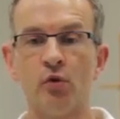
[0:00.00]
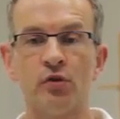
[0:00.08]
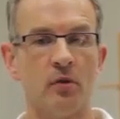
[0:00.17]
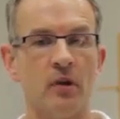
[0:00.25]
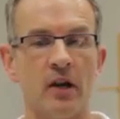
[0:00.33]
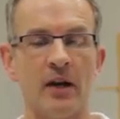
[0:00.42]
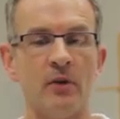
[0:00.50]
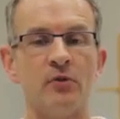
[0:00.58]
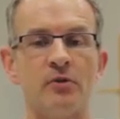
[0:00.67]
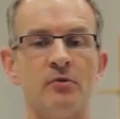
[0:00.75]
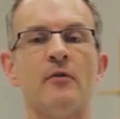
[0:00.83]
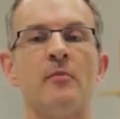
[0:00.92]
also
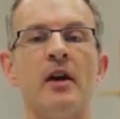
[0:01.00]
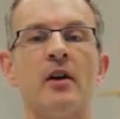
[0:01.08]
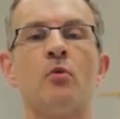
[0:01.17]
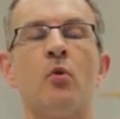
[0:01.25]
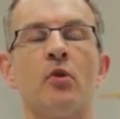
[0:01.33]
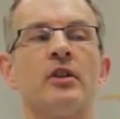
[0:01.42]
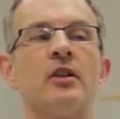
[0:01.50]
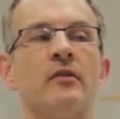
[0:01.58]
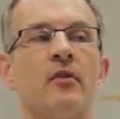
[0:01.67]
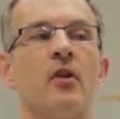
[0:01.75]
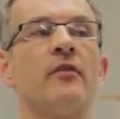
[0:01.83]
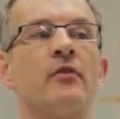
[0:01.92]
allows you to have a better
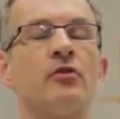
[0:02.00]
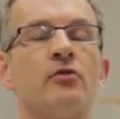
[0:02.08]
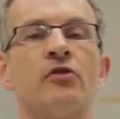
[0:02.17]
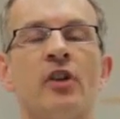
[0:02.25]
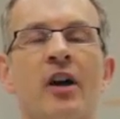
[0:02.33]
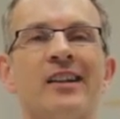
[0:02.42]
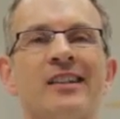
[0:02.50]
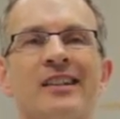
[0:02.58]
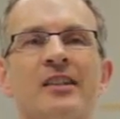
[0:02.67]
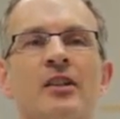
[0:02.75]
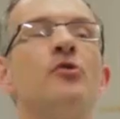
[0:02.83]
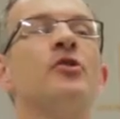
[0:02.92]
quality of life because you
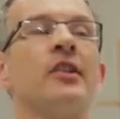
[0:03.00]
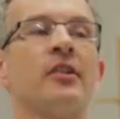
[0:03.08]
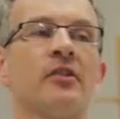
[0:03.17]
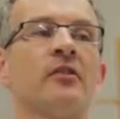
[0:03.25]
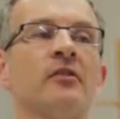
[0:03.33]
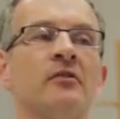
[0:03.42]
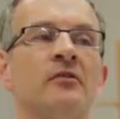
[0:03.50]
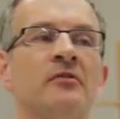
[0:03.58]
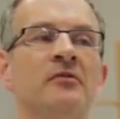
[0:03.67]
start to notice